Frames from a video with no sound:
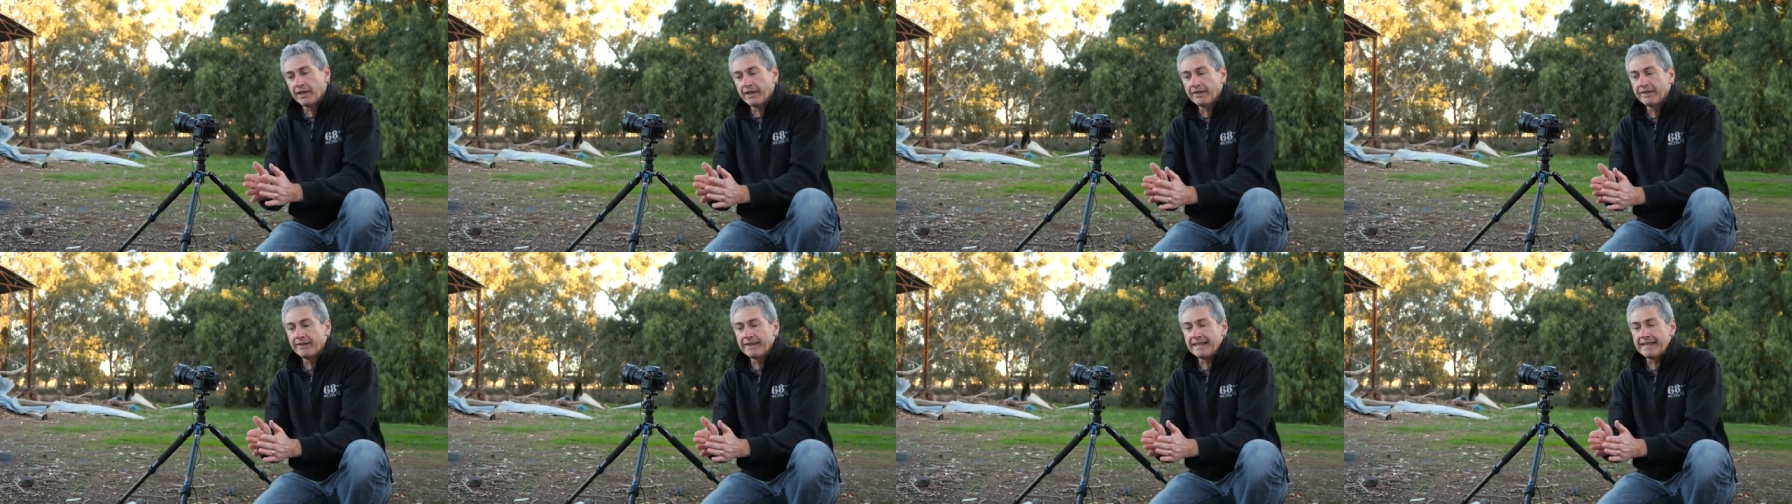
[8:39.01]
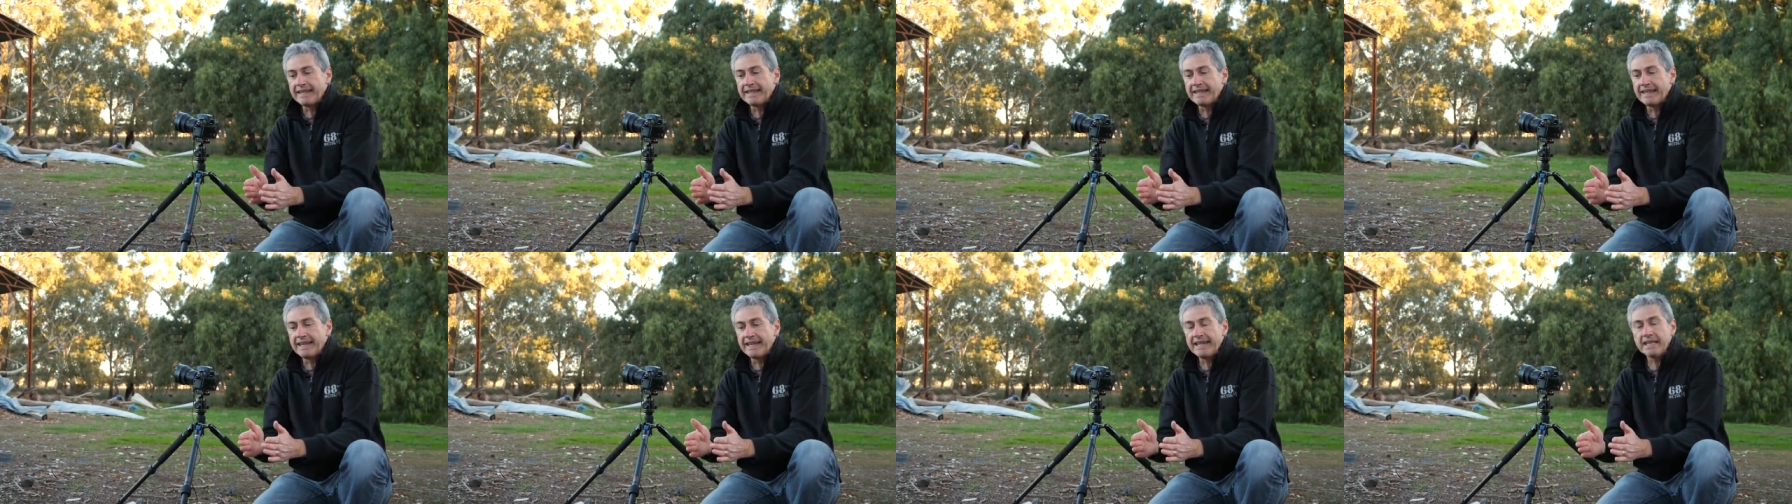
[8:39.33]

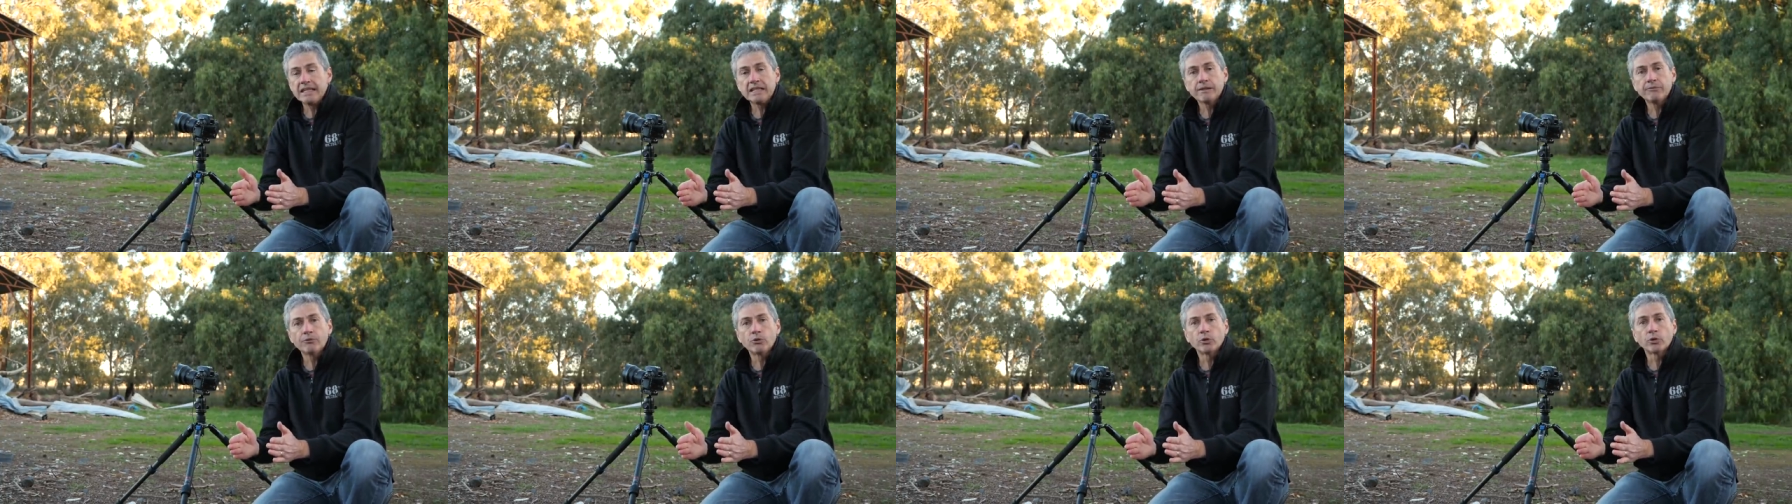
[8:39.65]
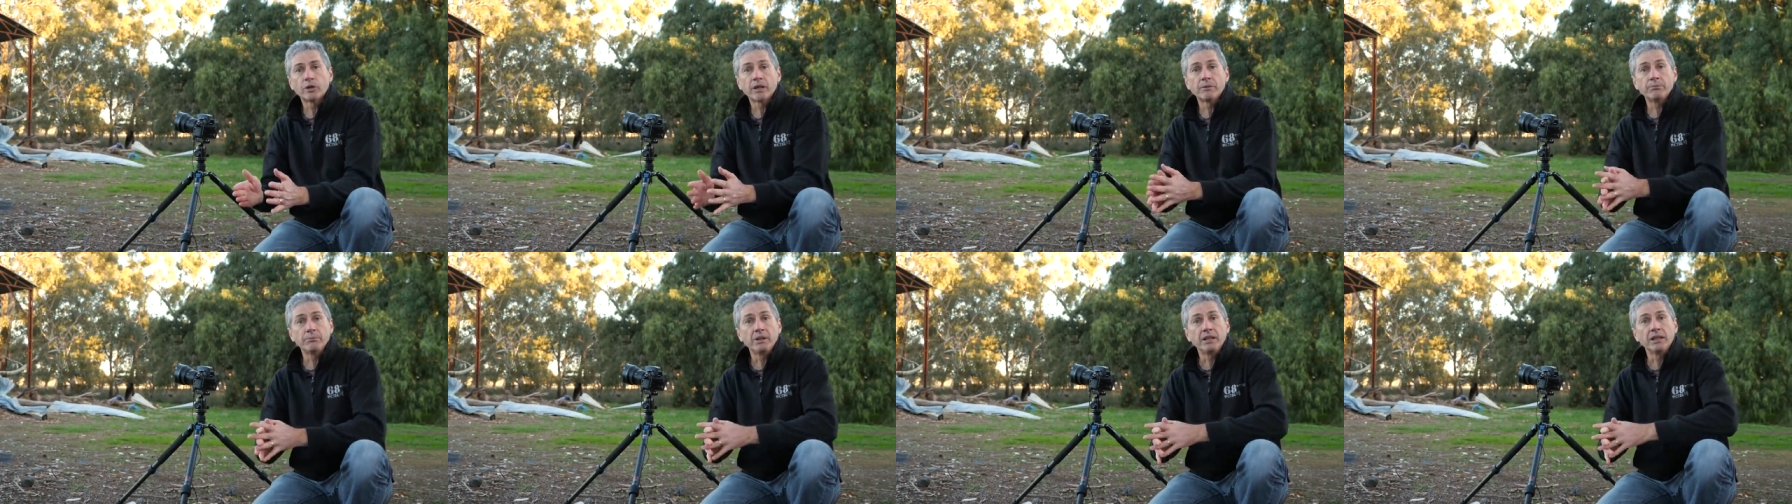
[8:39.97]
The interval
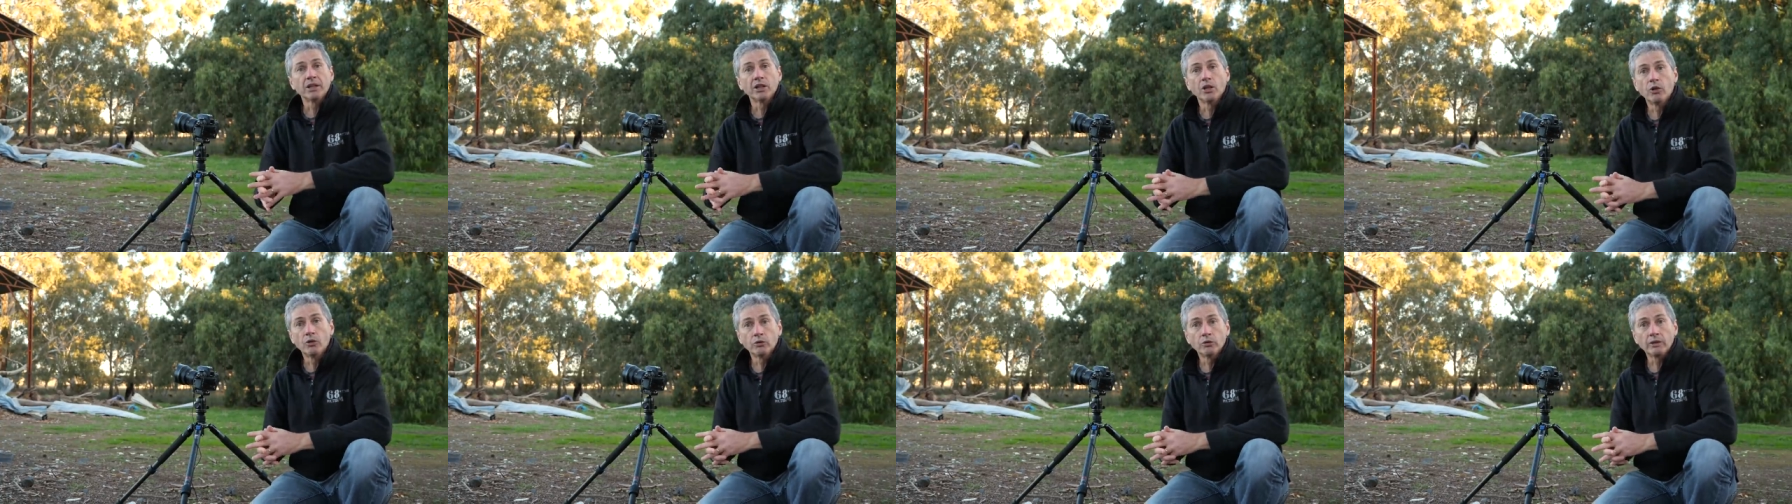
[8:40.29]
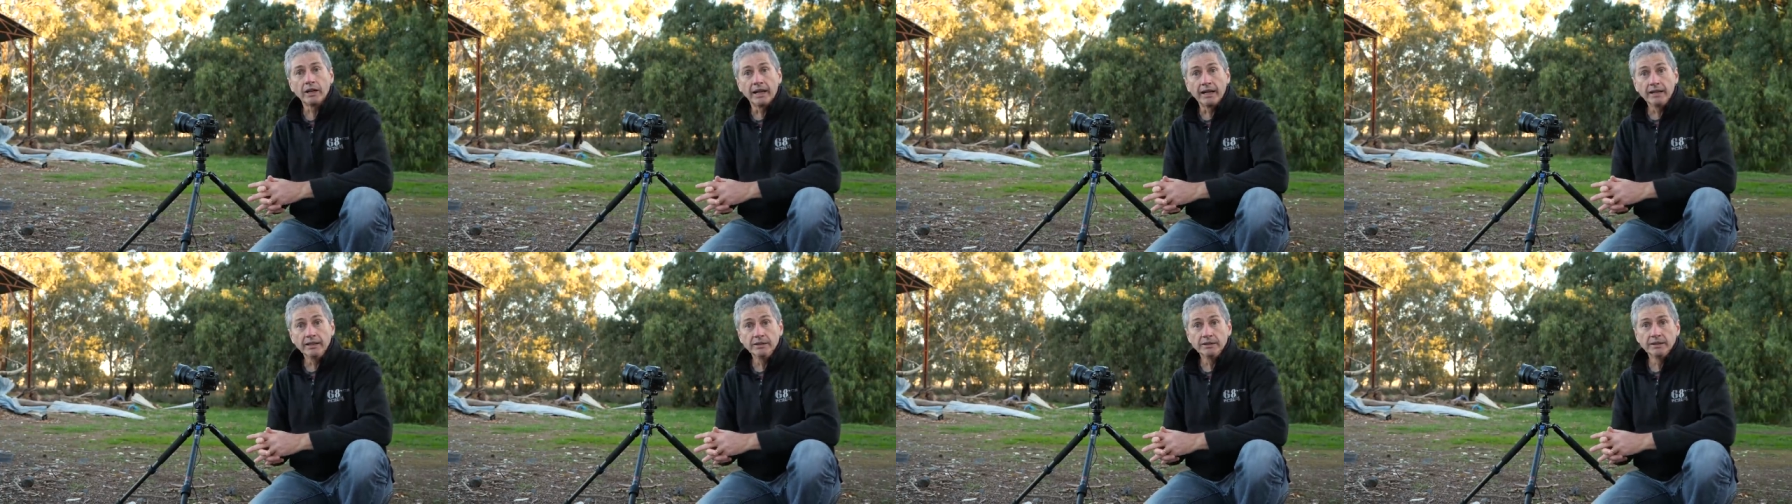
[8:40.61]
can be
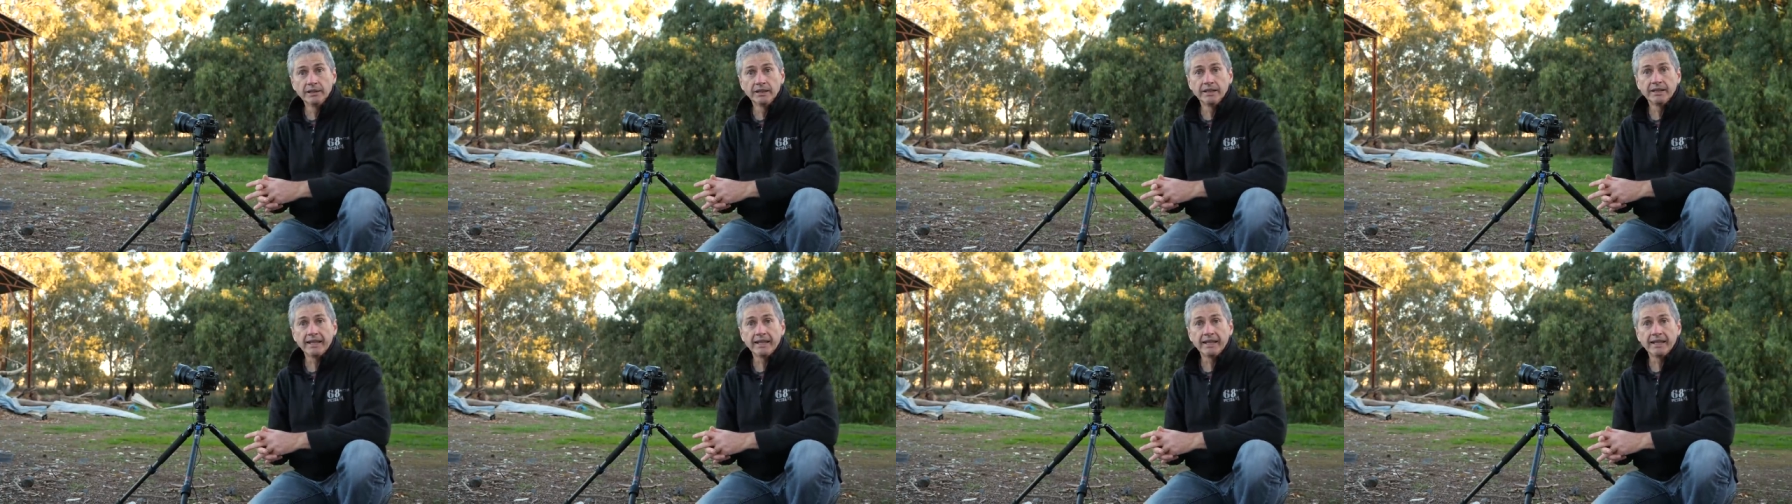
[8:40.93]
longer